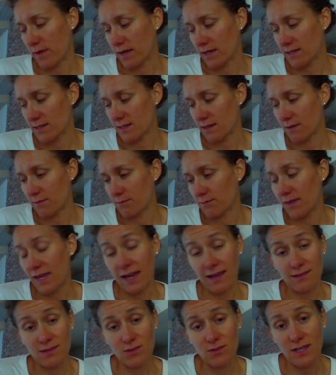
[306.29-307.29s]
But
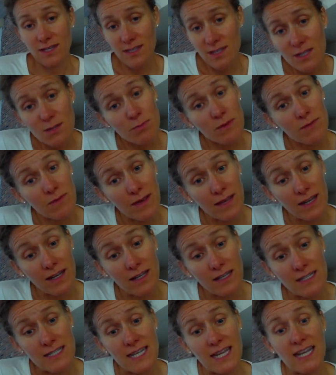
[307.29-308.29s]
yeah, so that's the
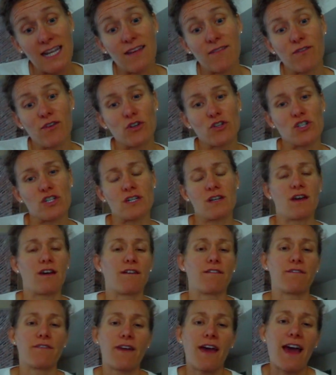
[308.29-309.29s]
speed dating version
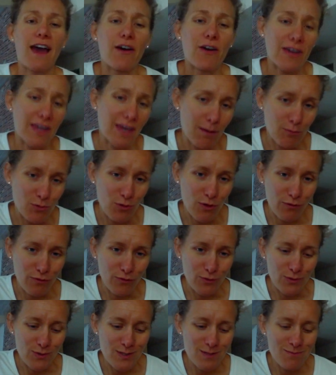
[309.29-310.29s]
of how I came to raw
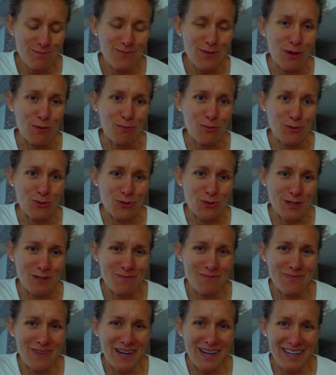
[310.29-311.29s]
foods. Hope you enjoyed.
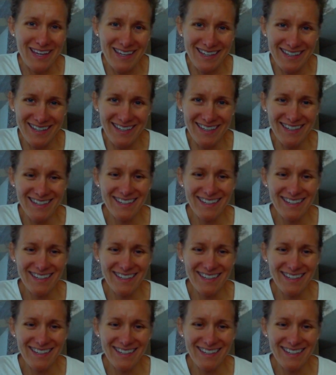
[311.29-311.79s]
Bye.